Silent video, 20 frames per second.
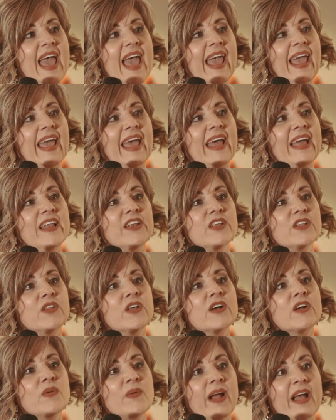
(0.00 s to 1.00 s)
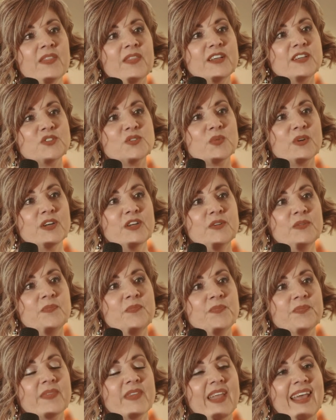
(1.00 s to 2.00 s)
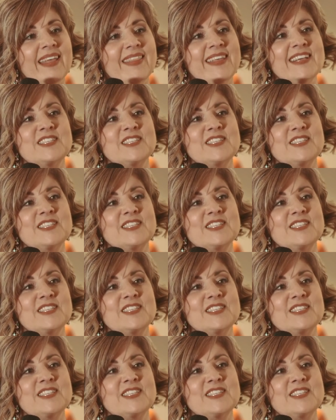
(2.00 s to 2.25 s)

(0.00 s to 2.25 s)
And look around this room, and